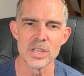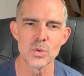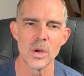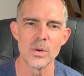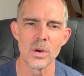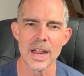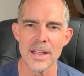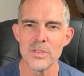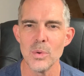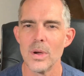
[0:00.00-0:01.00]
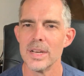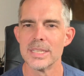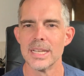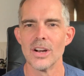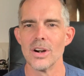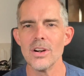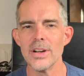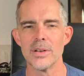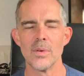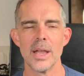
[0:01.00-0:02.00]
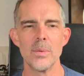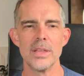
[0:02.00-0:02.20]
is one where everyone is in a hurry, right?